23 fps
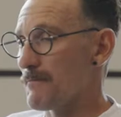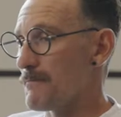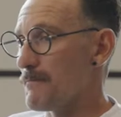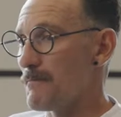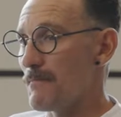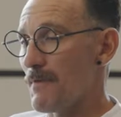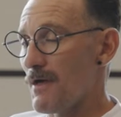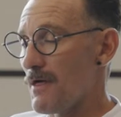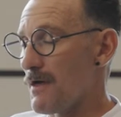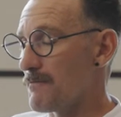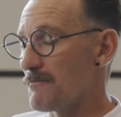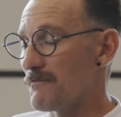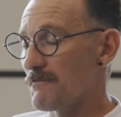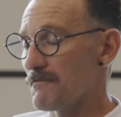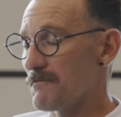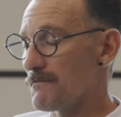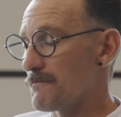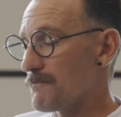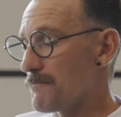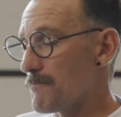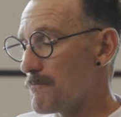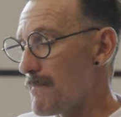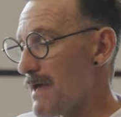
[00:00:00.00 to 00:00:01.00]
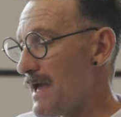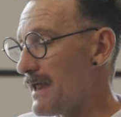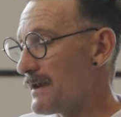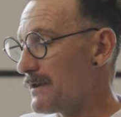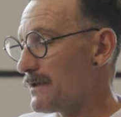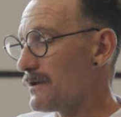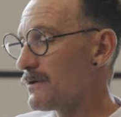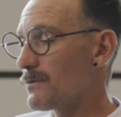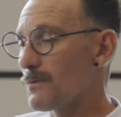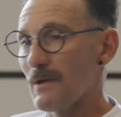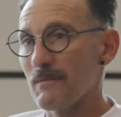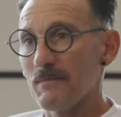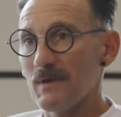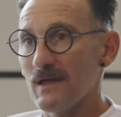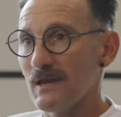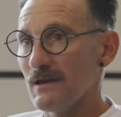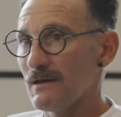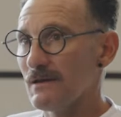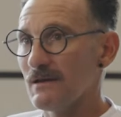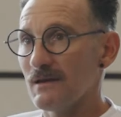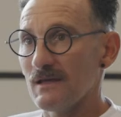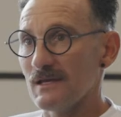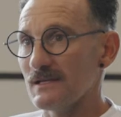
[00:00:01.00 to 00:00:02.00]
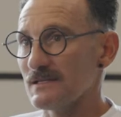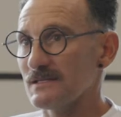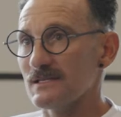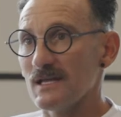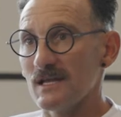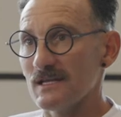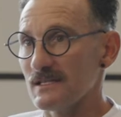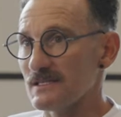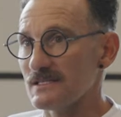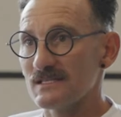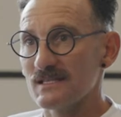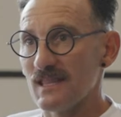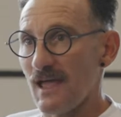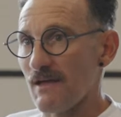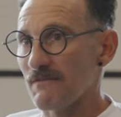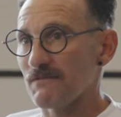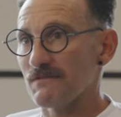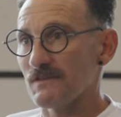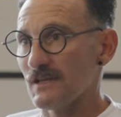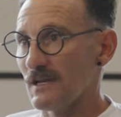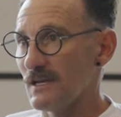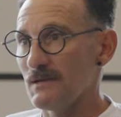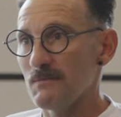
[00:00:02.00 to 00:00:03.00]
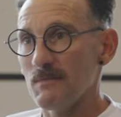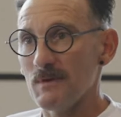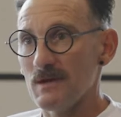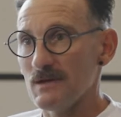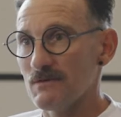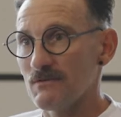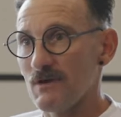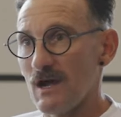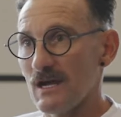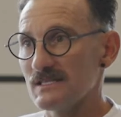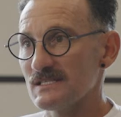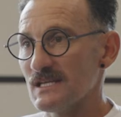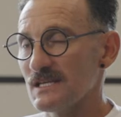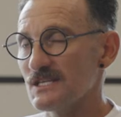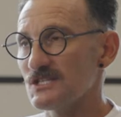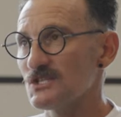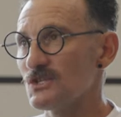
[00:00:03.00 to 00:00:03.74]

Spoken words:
Like men and women, it's definitely been raised.